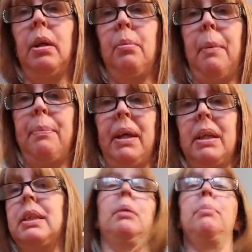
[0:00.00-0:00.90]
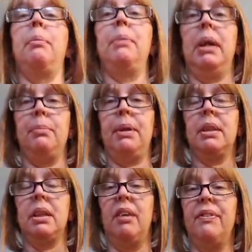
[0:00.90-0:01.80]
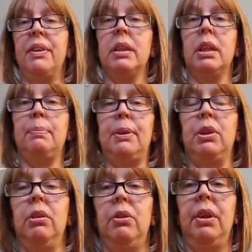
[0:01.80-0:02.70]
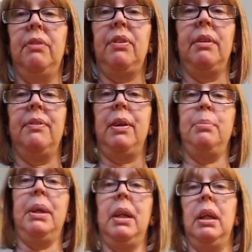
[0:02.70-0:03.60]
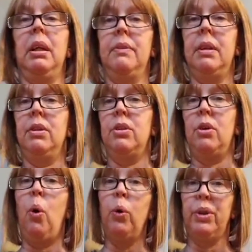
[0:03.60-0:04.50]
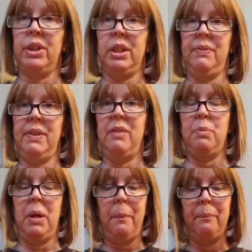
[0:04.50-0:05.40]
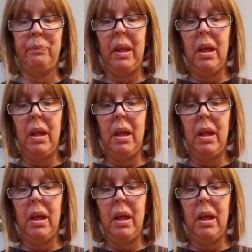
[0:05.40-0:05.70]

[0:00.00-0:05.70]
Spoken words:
you know, my biggest thing about making my stuff is, especially learning from the very beginning of the older stuff that I've made,